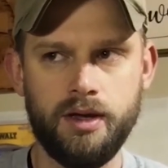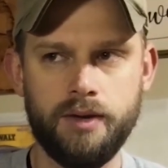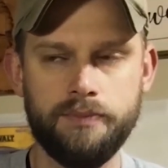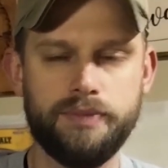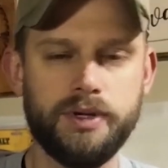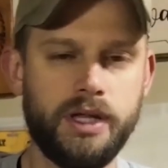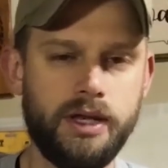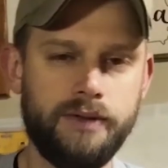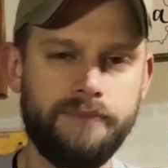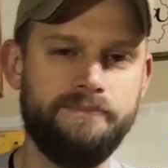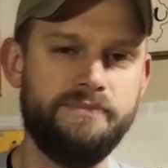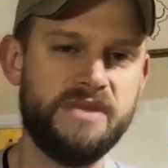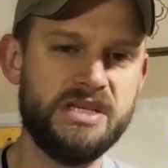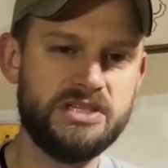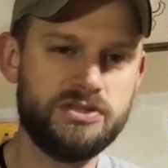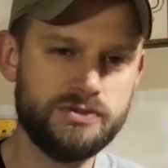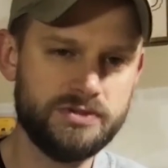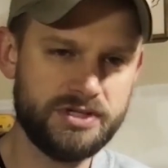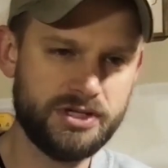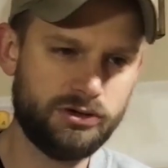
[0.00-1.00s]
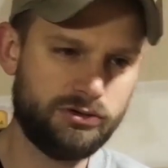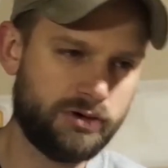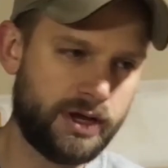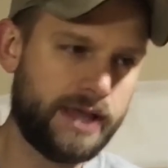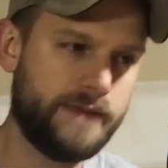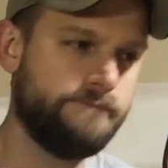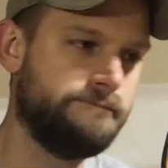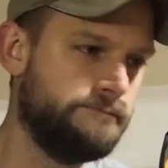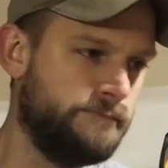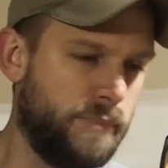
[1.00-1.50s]
But this was a
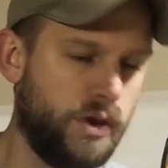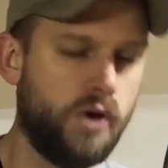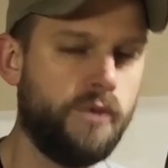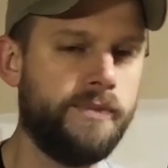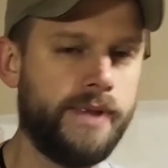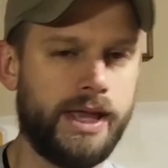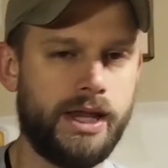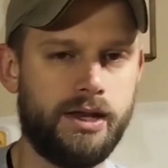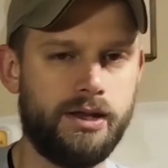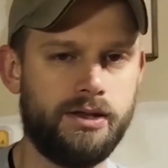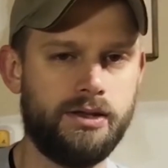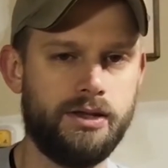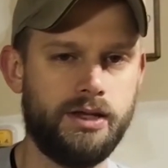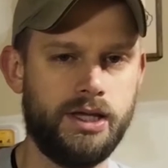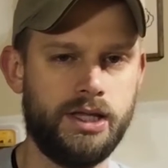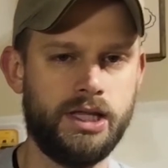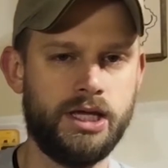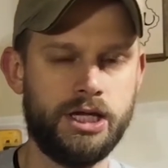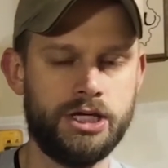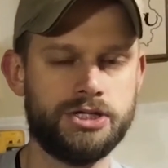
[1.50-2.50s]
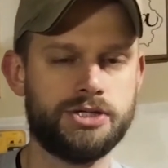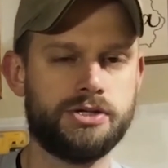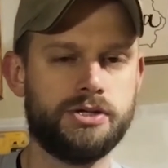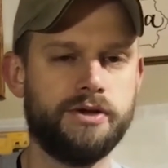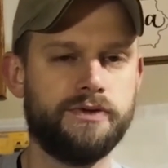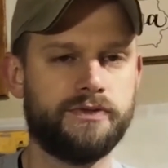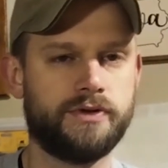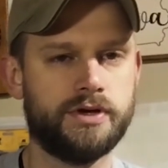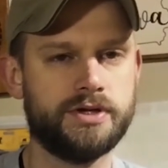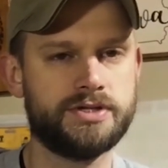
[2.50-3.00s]
great moment in the history
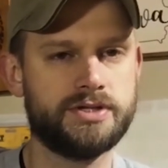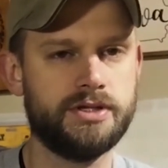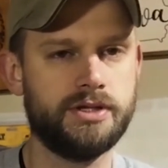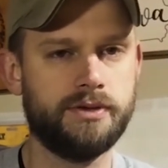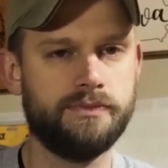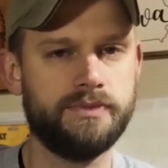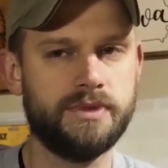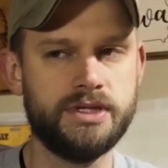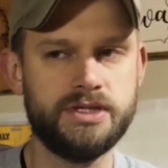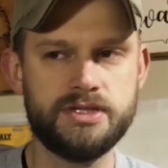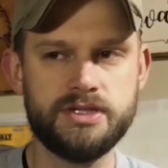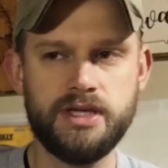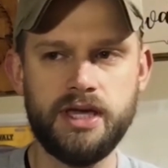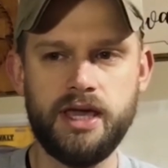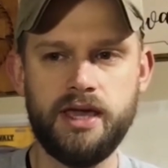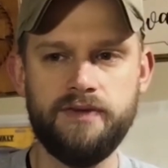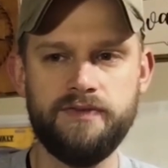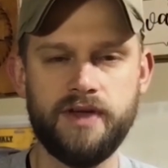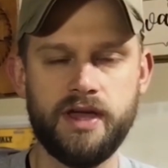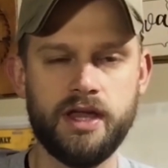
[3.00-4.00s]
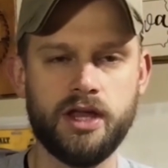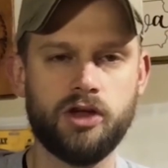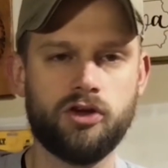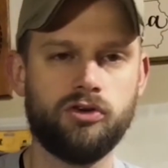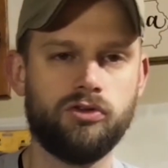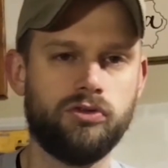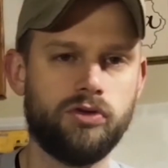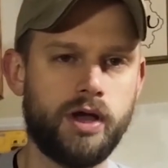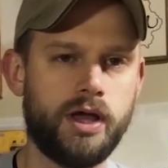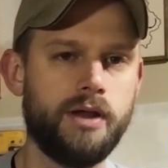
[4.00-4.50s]
of Christendom. This gave
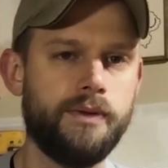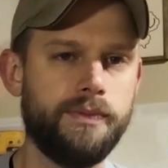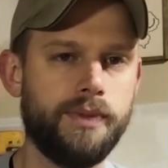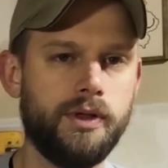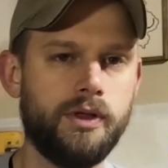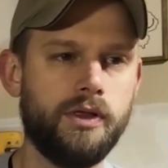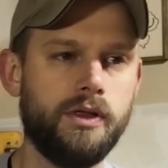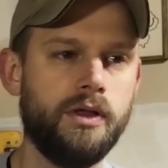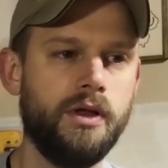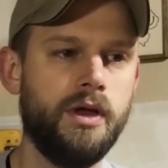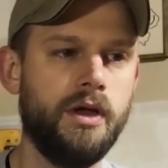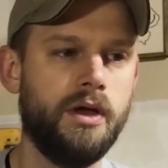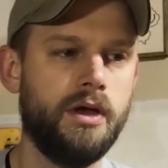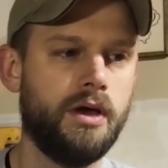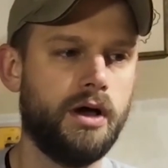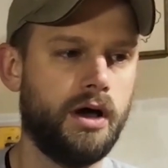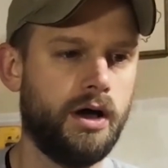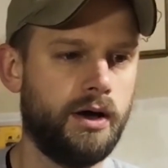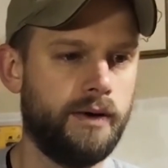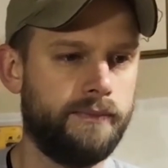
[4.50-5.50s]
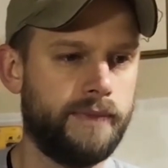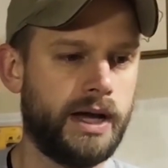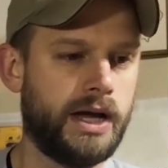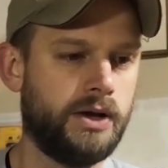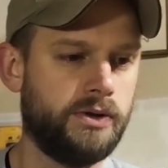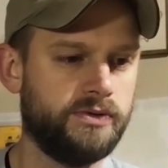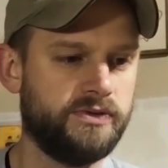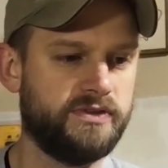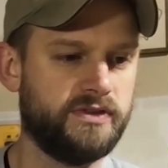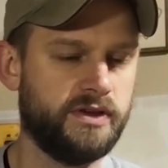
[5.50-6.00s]
incredible
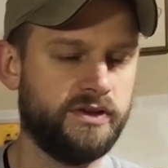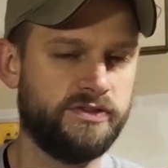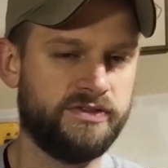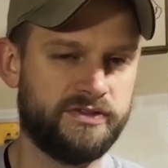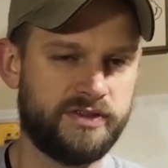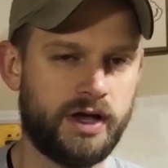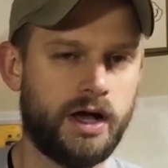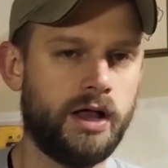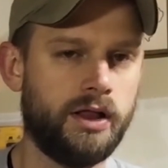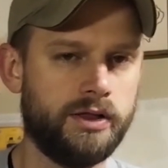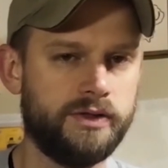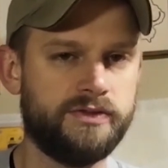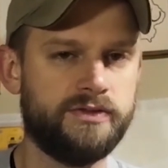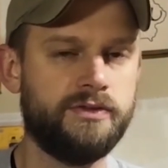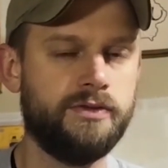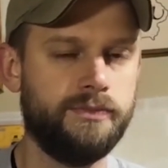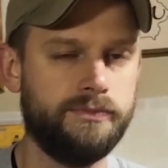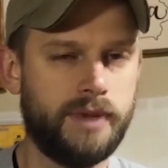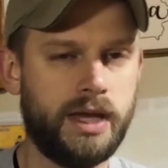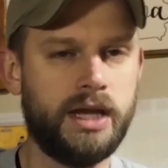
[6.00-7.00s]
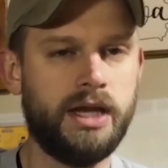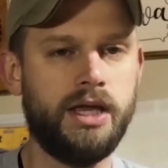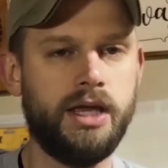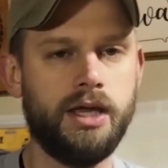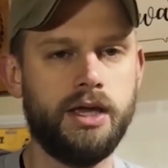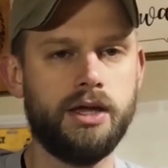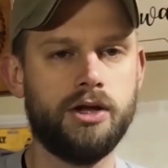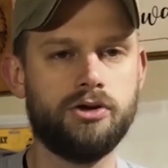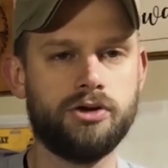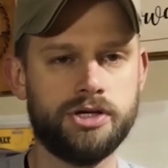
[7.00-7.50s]
amounts of solace to
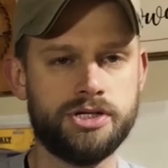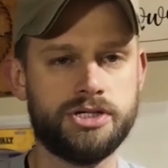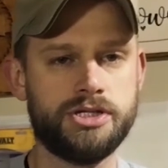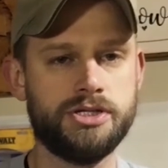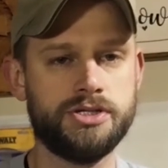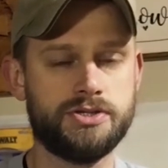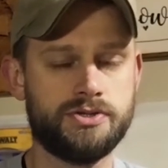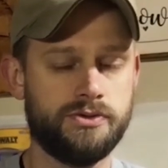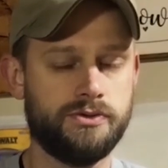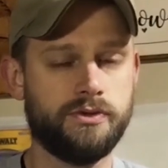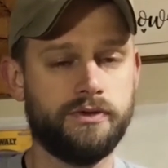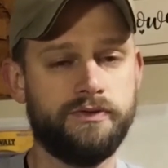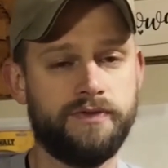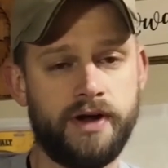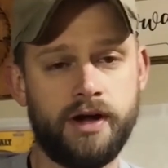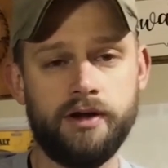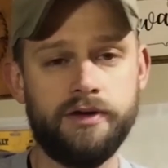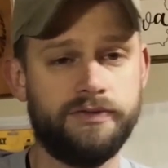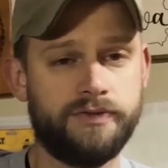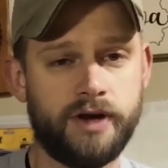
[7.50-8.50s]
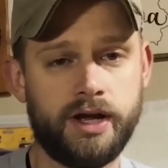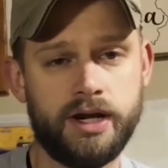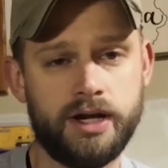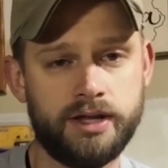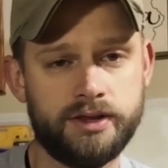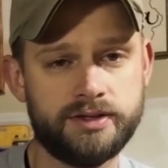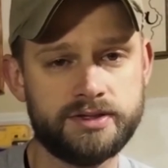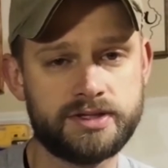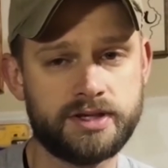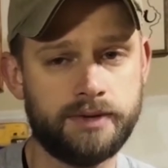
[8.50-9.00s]
many Christians who were very frightened
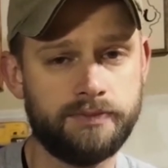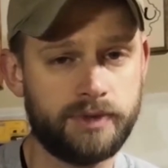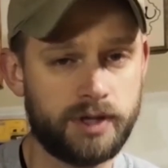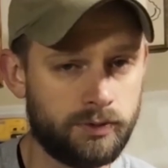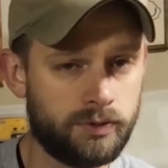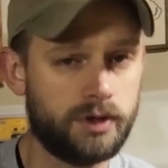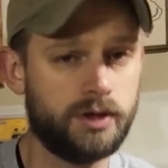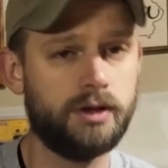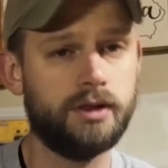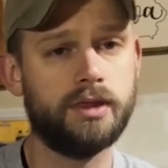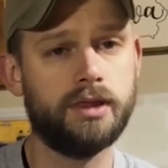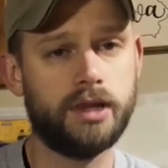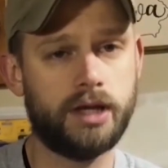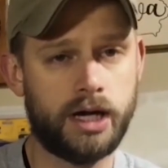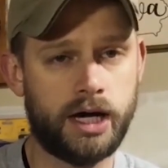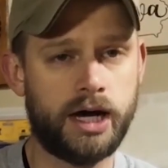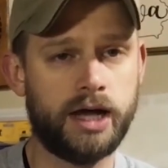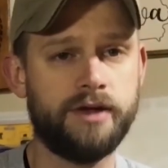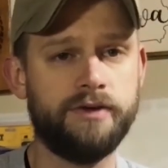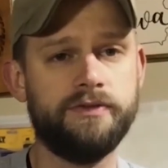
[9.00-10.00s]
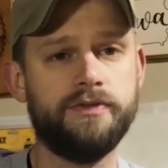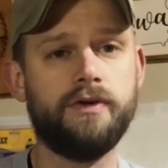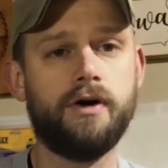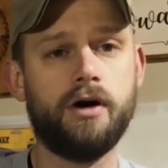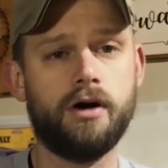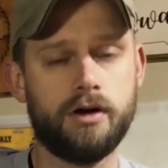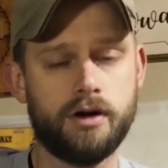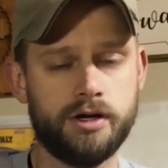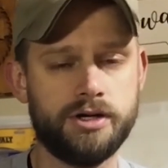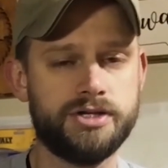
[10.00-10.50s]
at this time. There were a lot
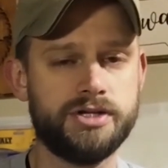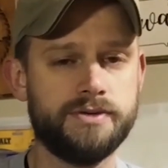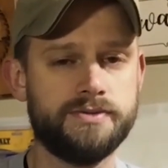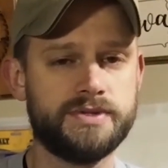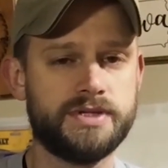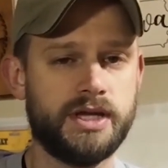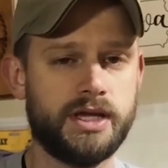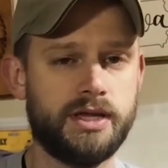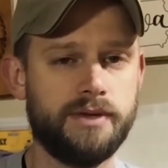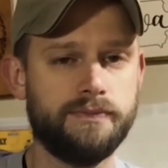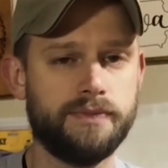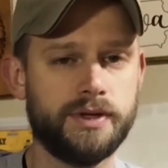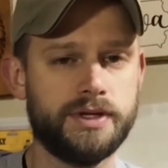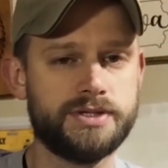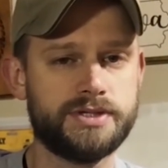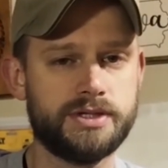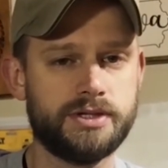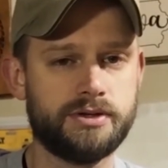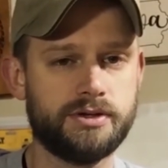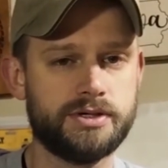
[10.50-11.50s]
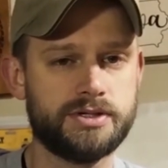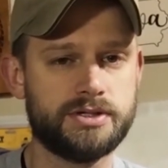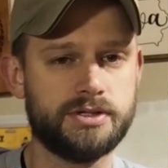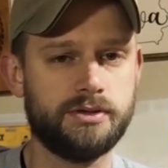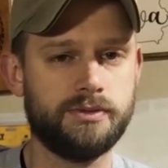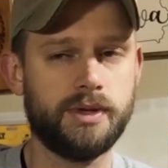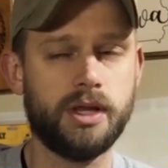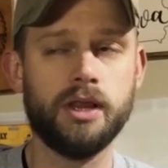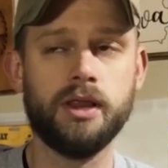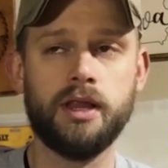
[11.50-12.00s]
of hardships taking place in
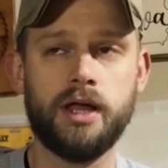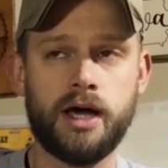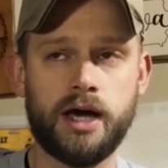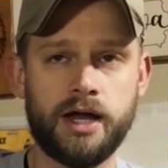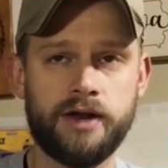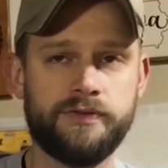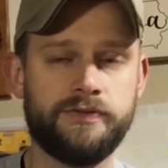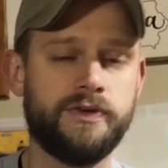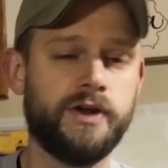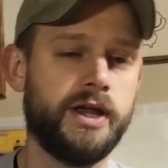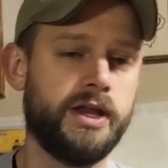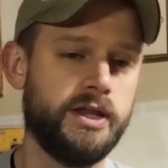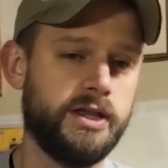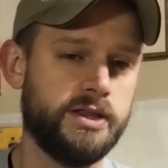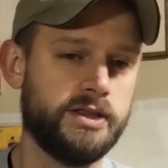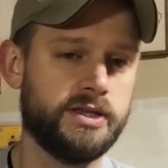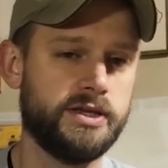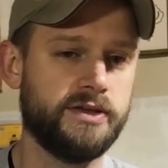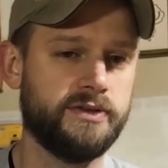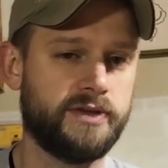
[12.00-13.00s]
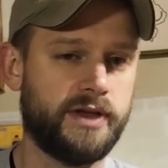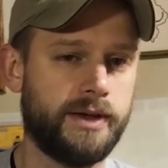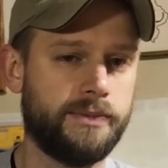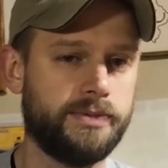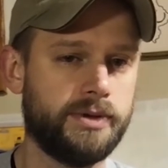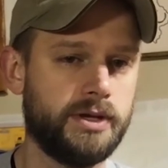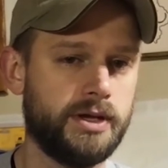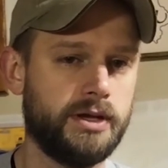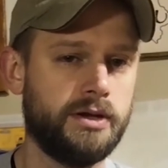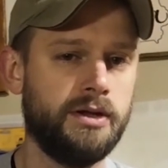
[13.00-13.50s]
Christendom, a lot of frightening things
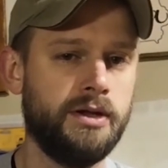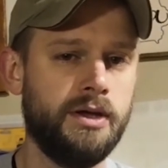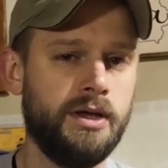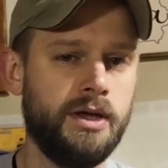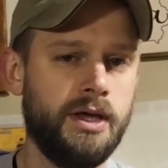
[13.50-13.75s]
happening.